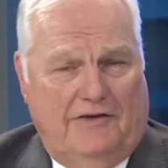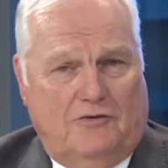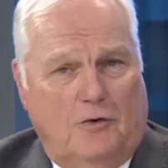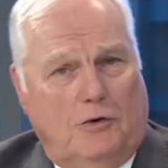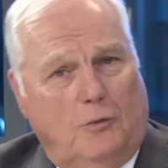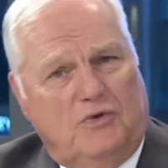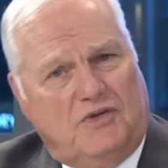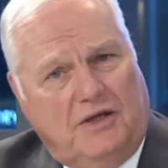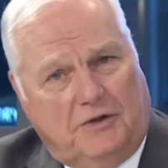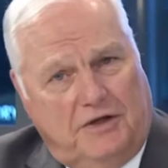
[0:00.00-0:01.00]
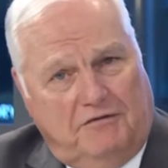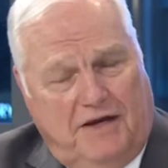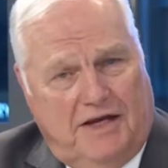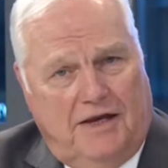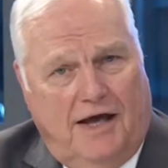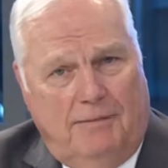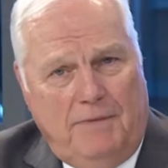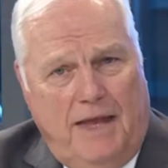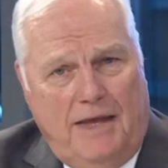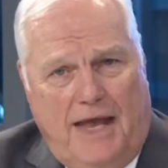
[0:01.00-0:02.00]
school was killed in
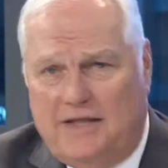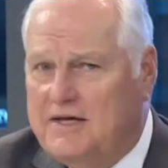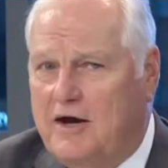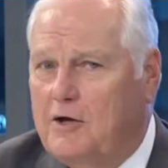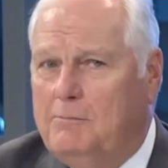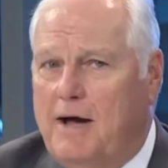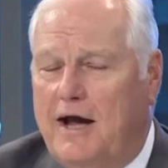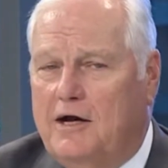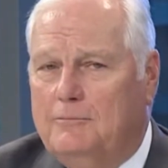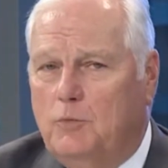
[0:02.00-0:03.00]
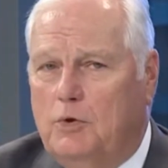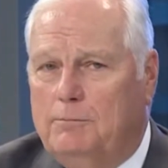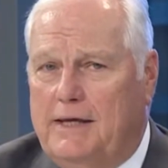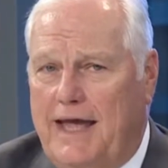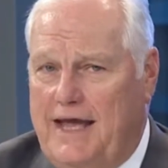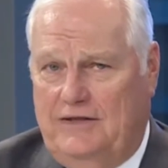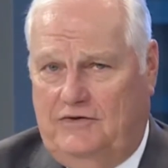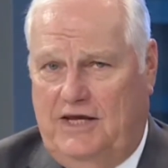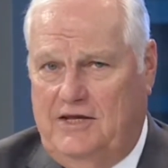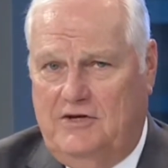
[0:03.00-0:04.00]
Vietnam, and Carol Meyer will be
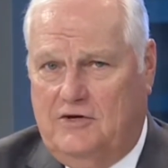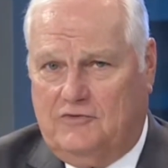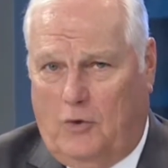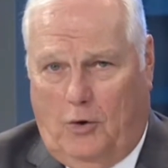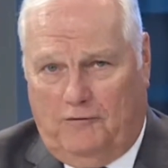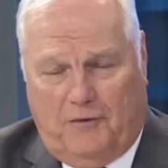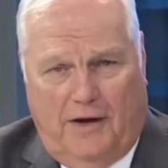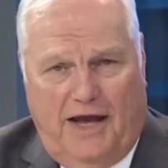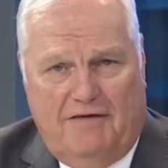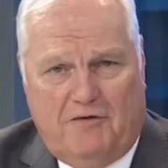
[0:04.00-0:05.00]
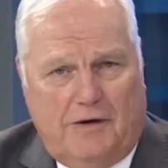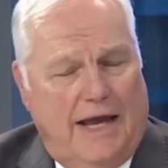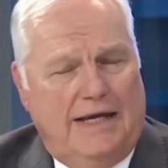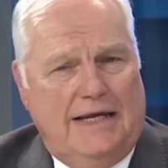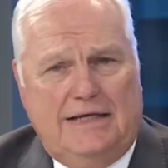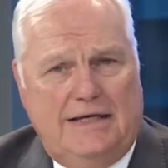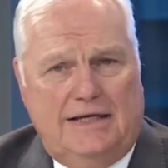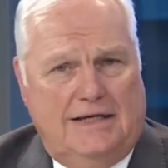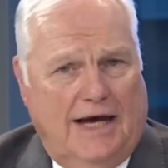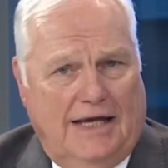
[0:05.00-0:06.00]
18 years old forever, and he
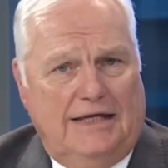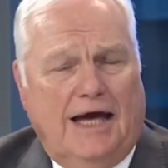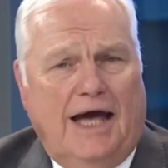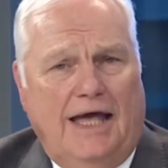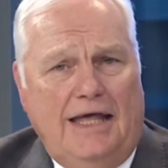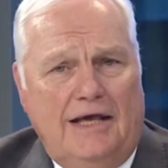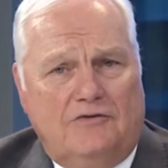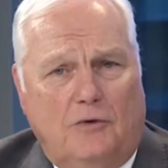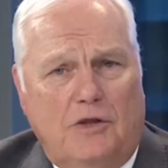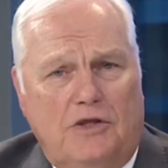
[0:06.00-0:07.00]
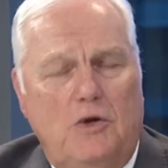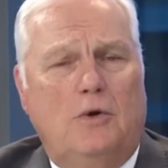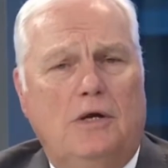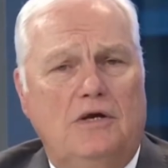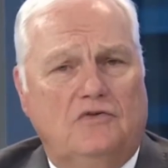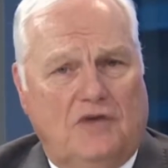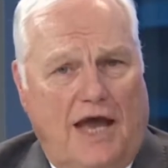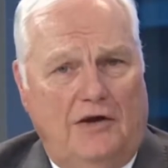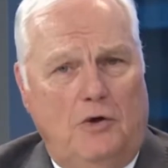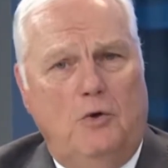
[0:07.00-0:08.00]
did not die so that you could
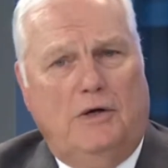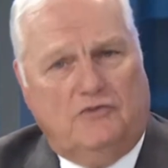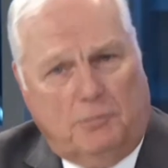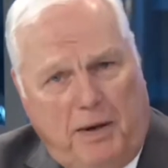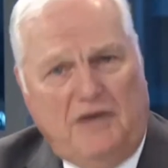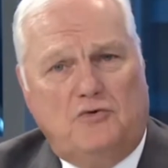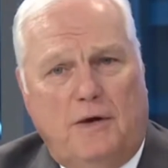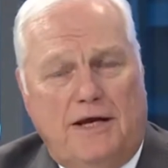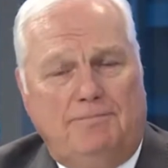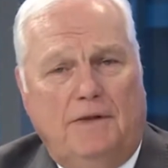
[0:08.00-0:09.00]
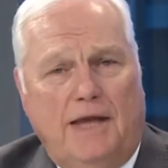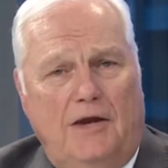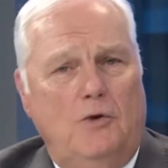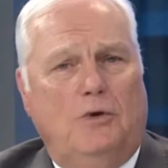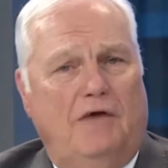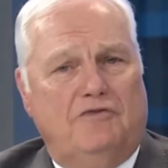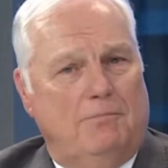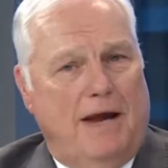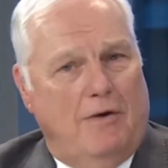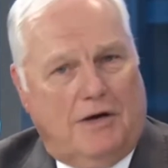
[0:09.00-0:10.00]
decide who is a patriot and who loves
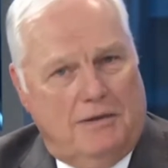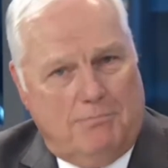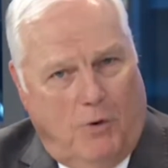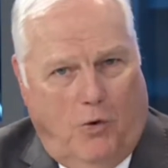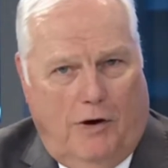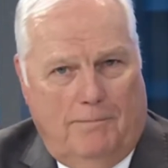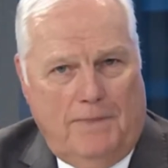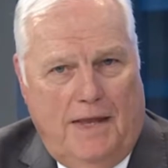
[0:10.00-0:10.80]
America more.